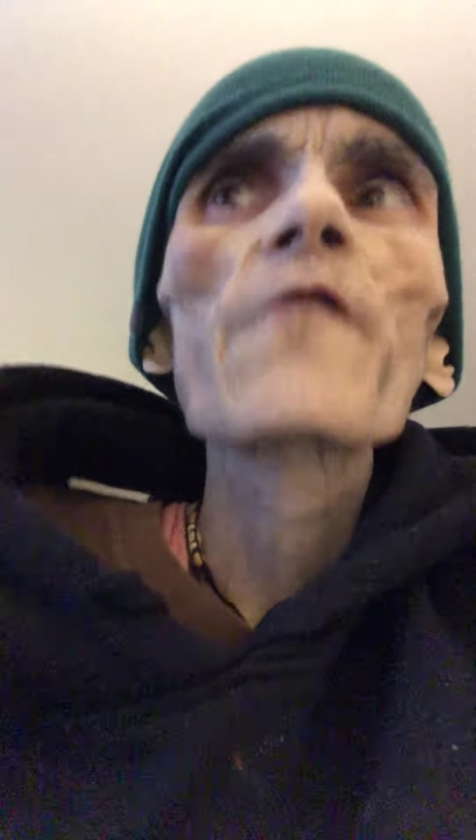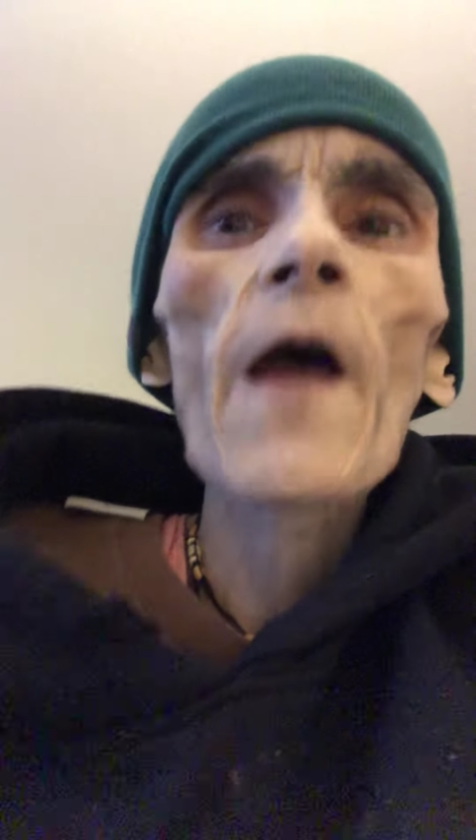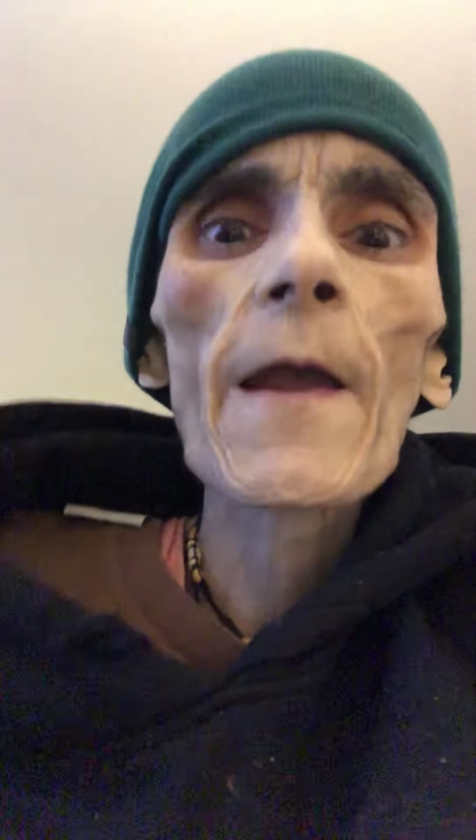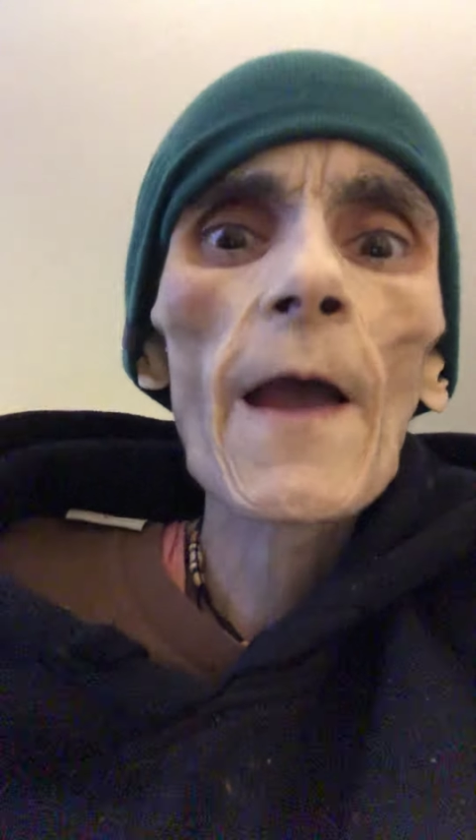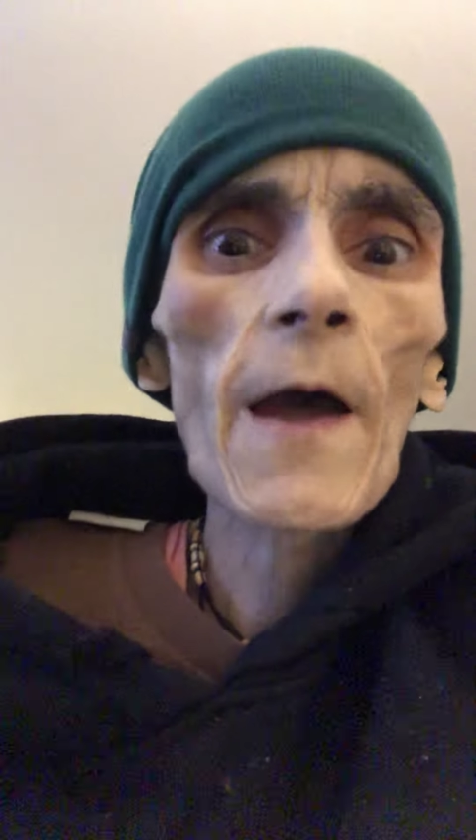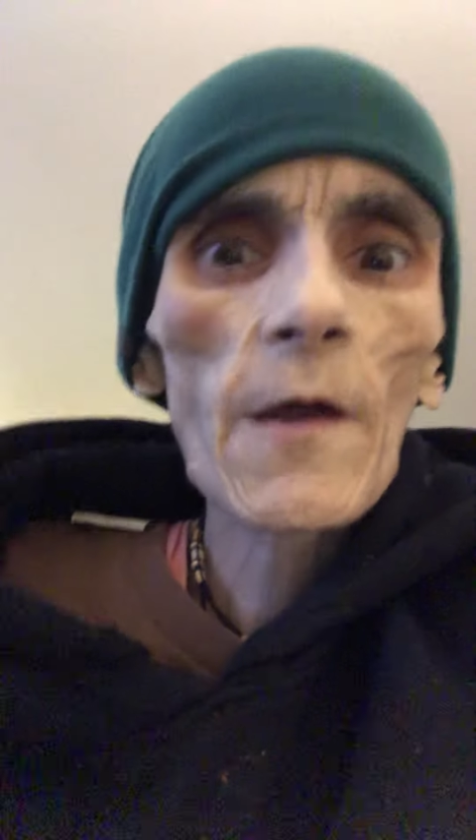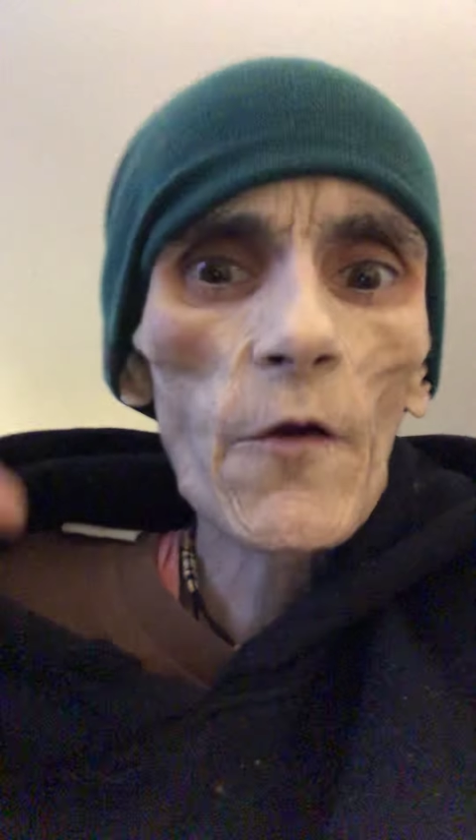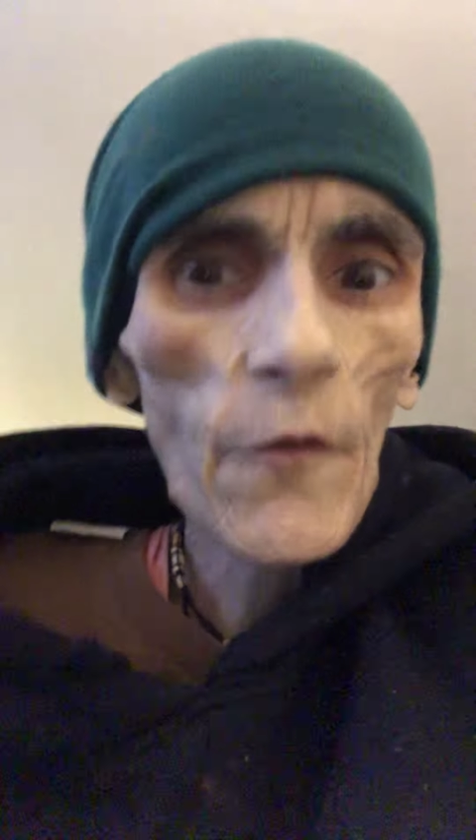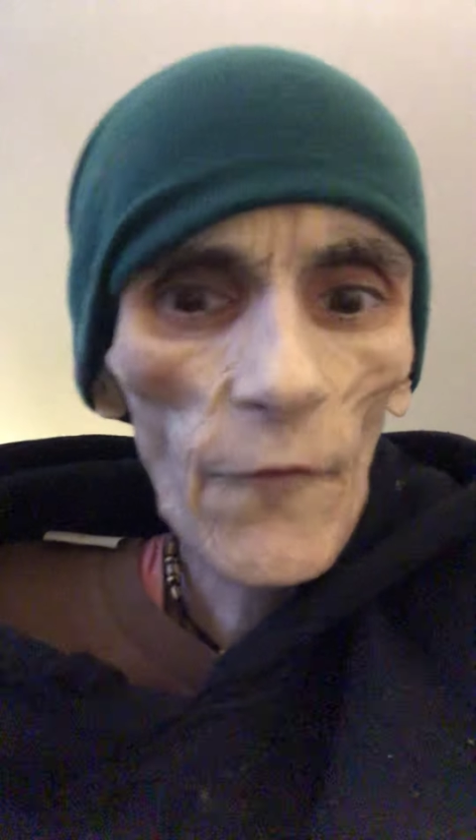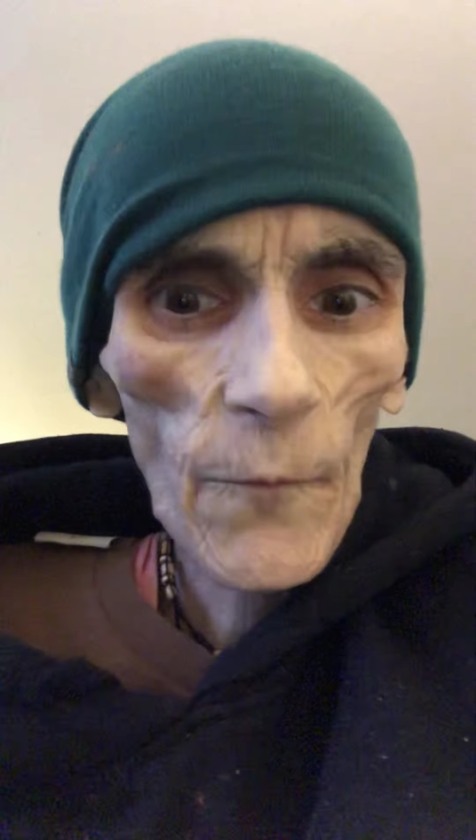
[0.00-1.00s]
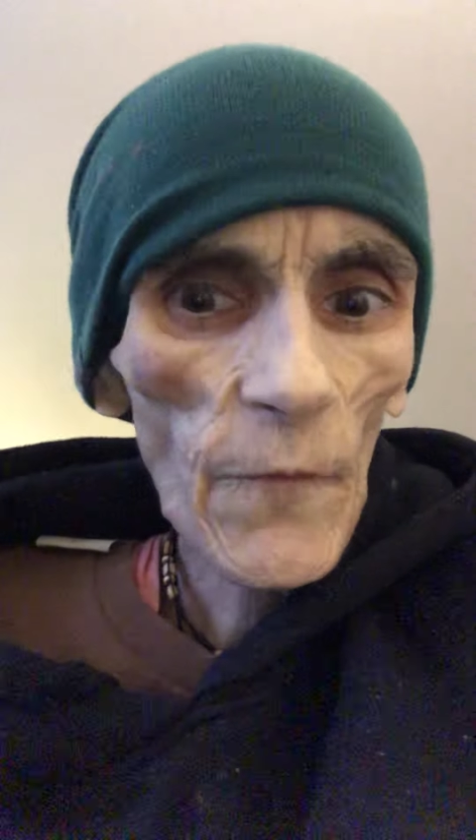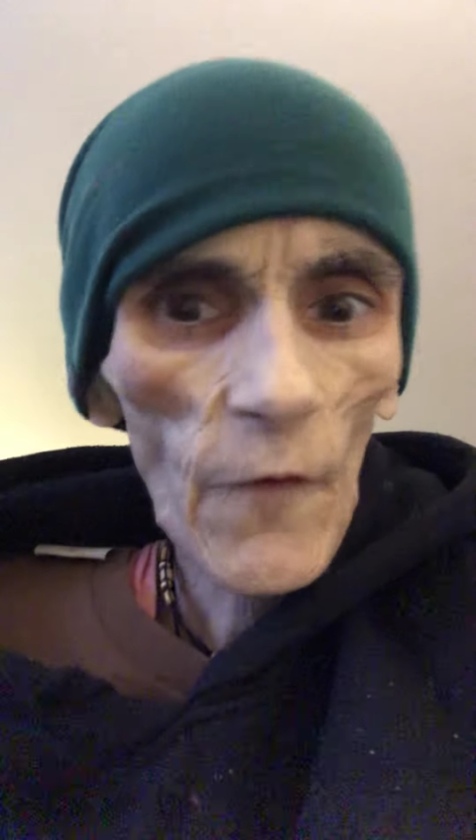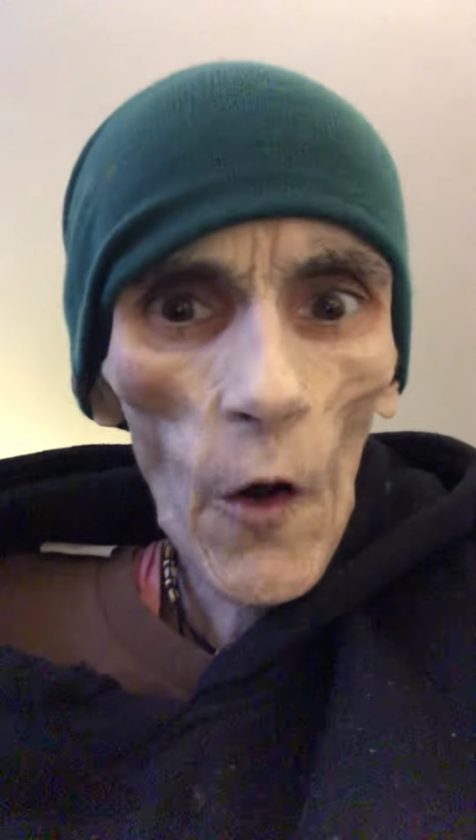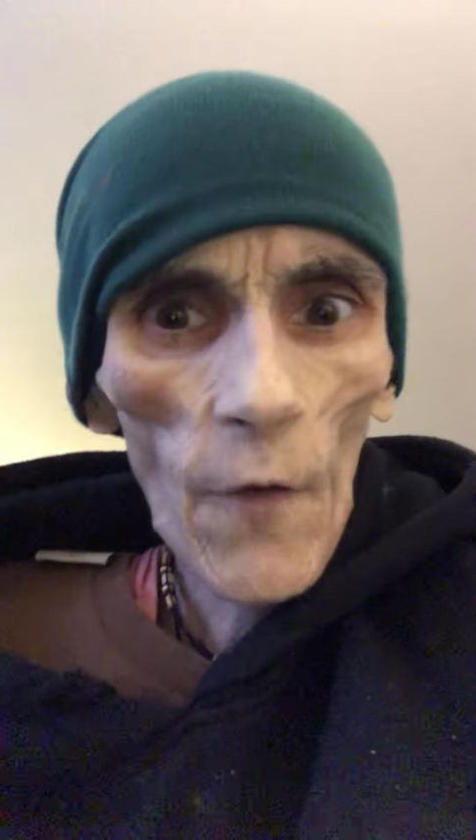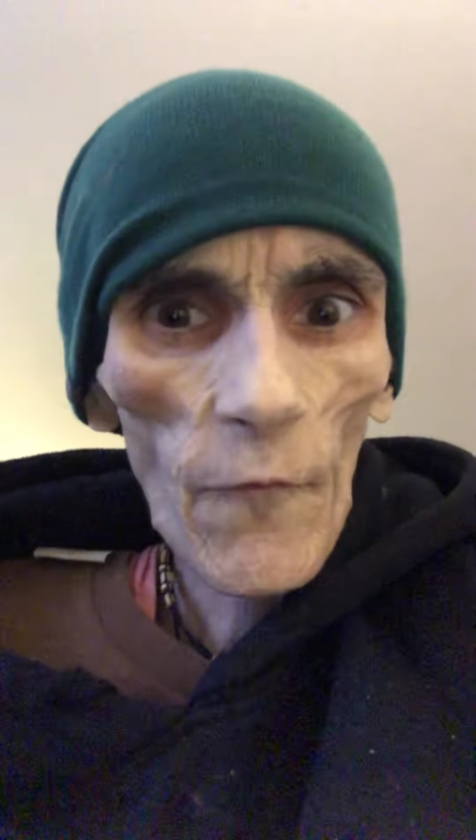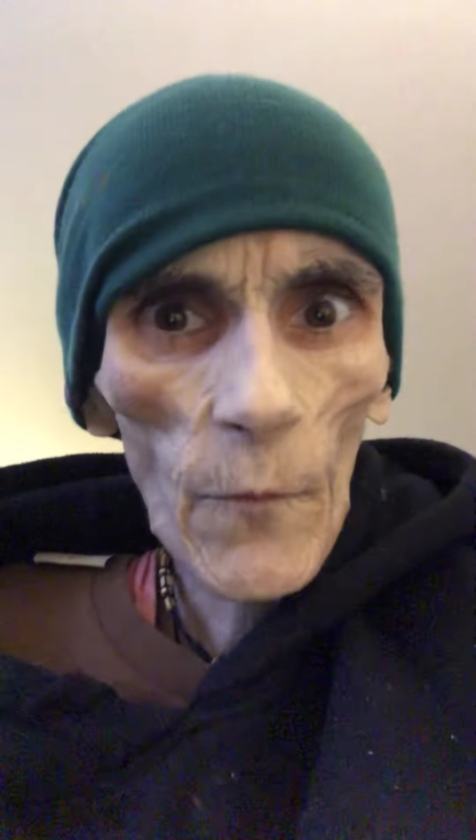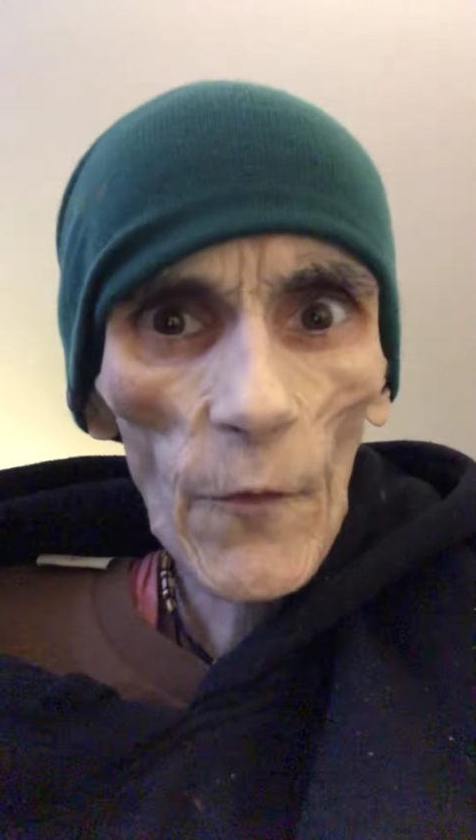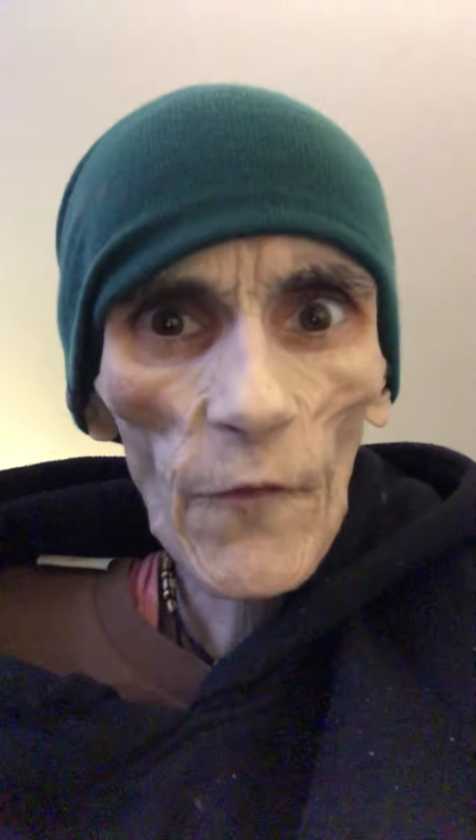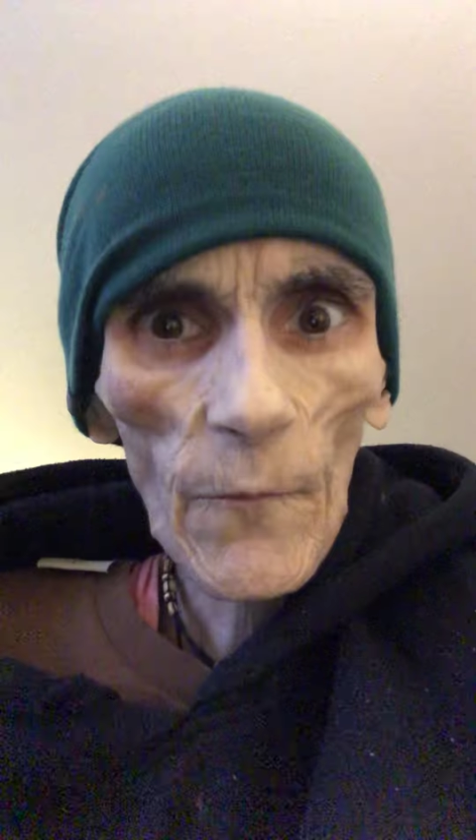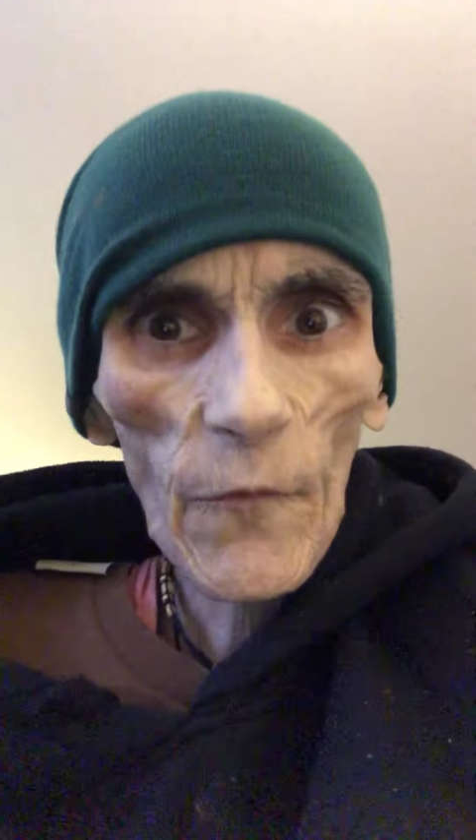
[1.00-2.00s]
I got a Christmas card from a
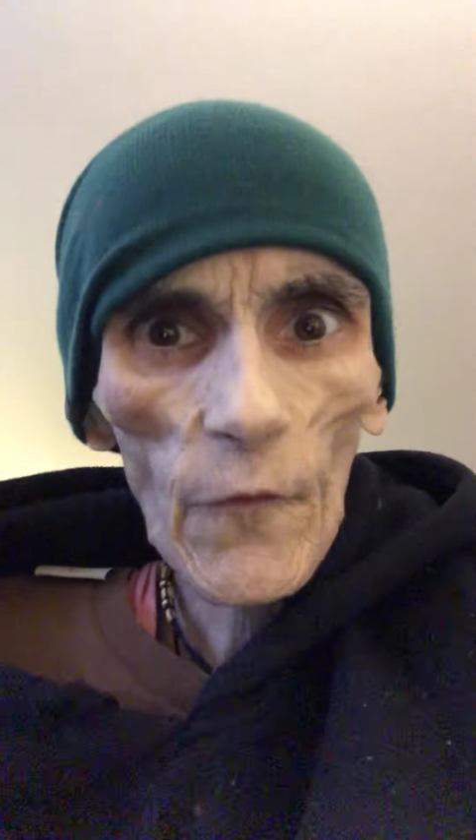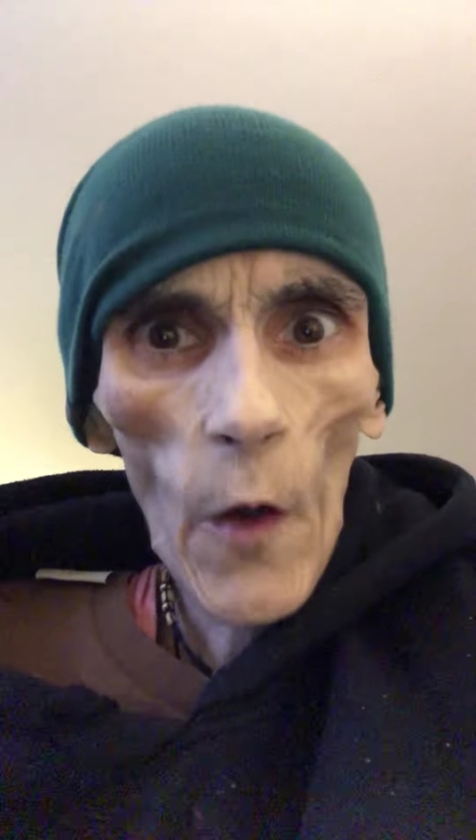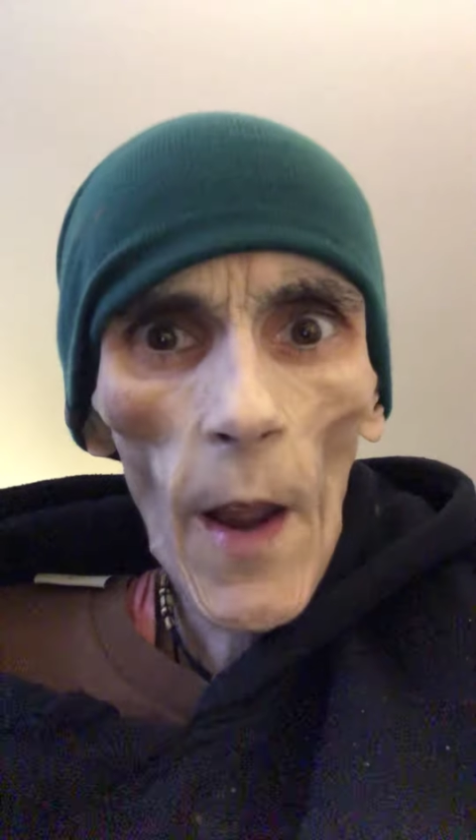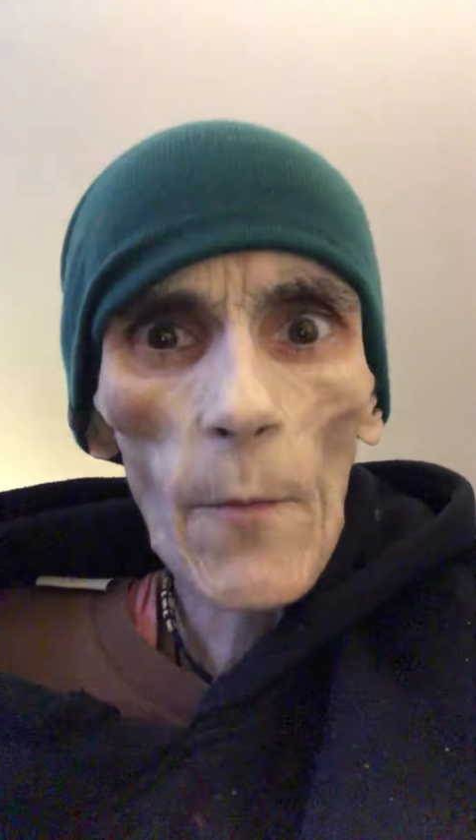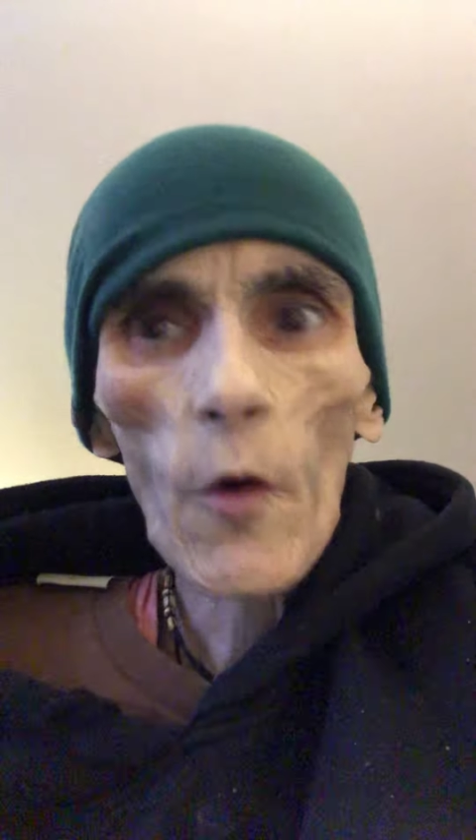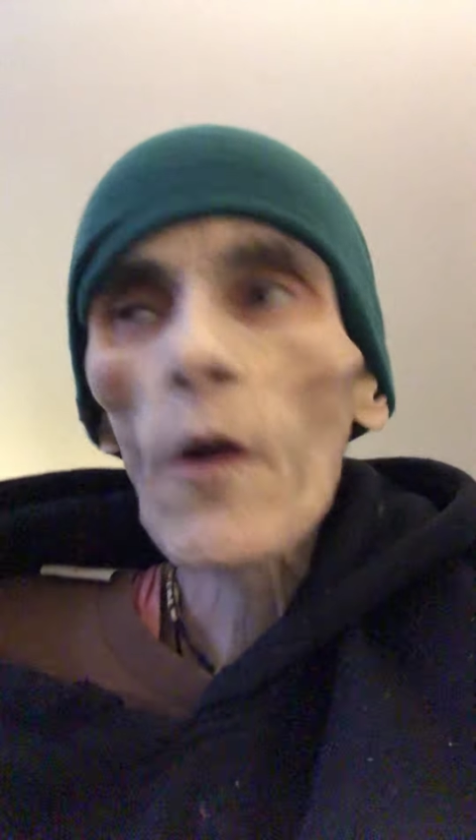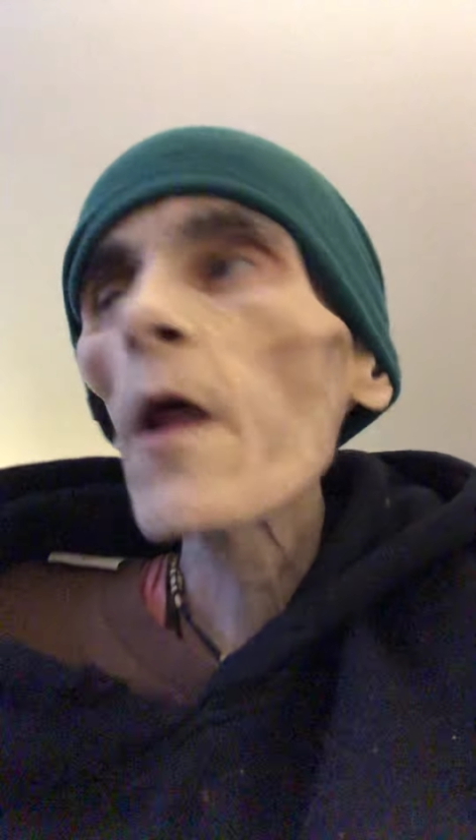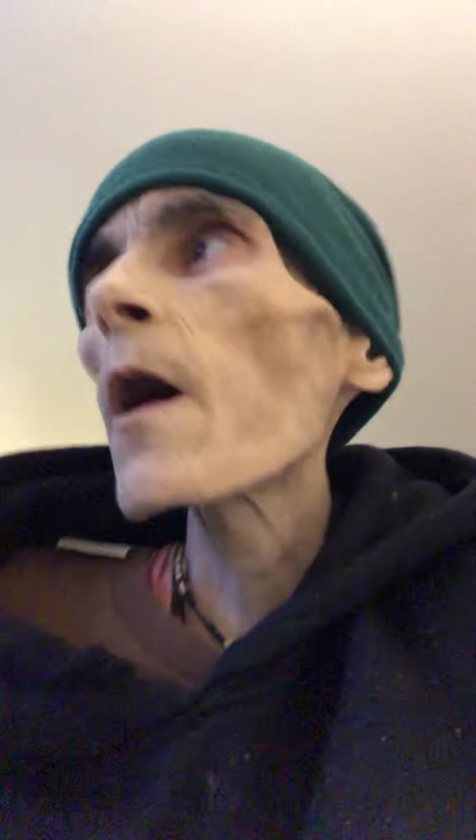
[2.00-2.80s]
subscriber.